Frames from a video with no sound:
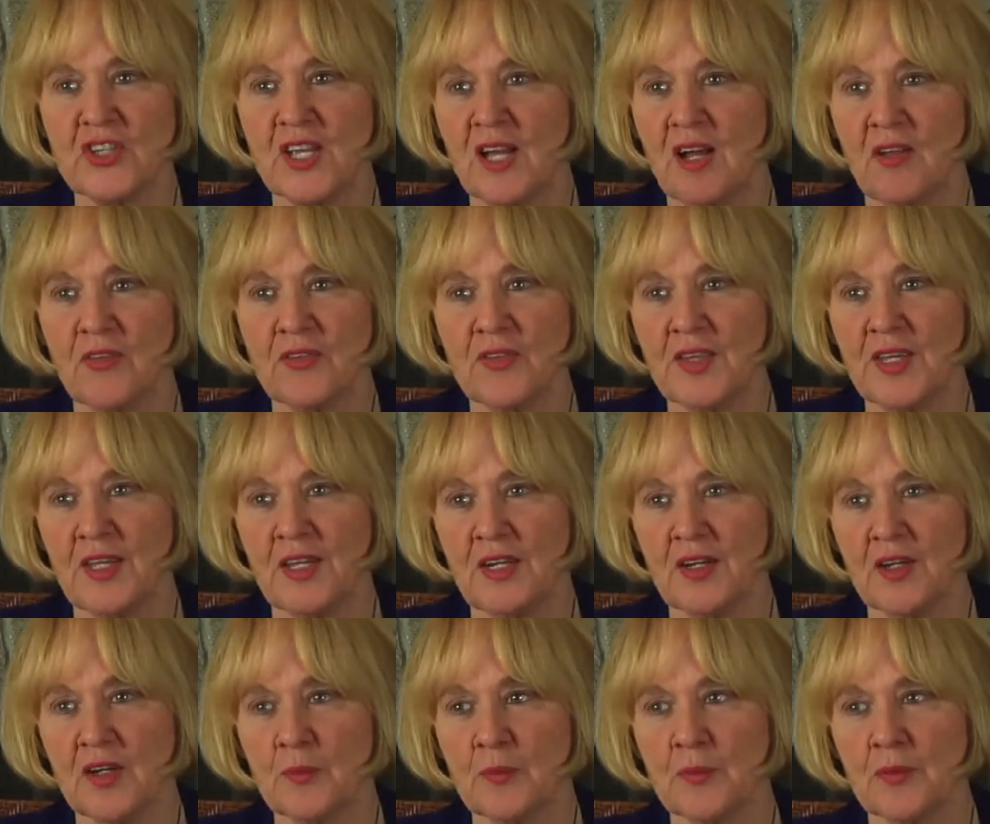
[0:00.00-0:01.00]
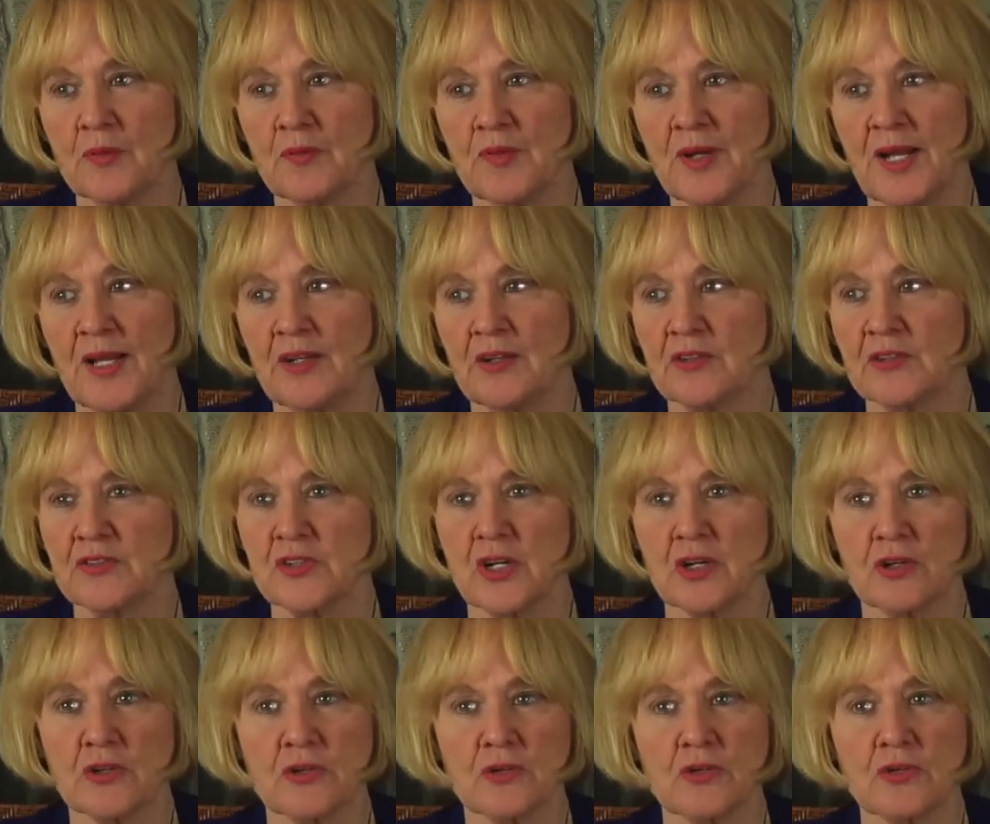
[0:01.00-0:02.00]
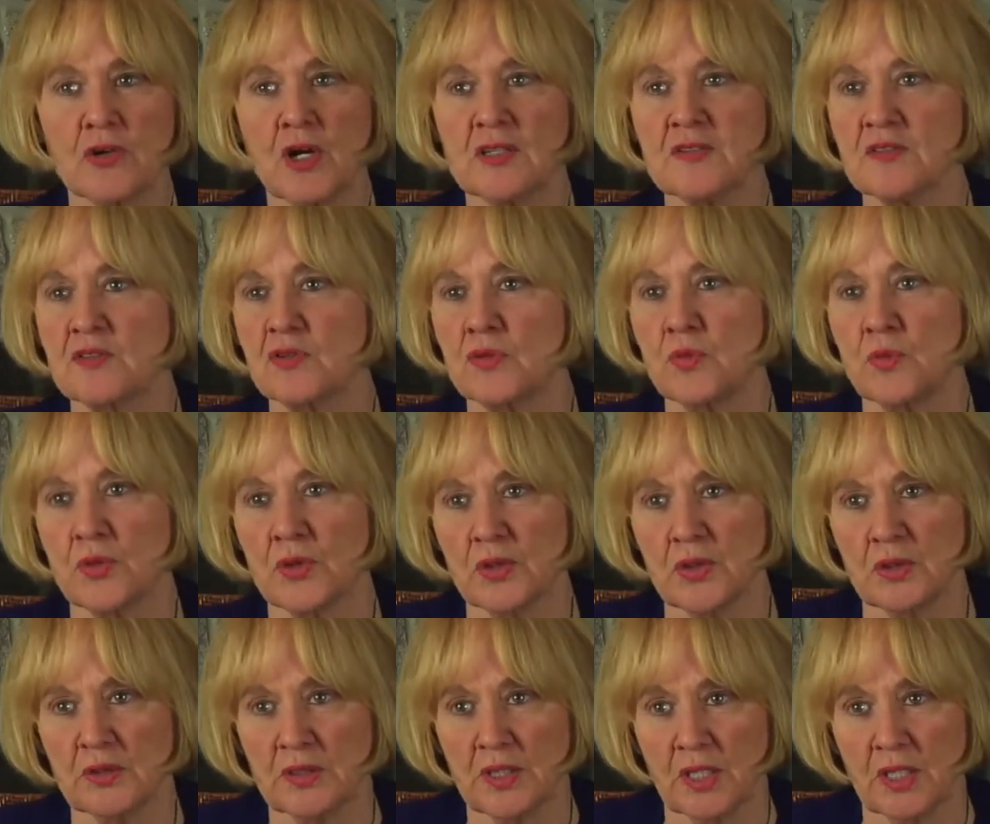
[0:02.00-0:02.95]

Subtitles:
healthcare providers across the world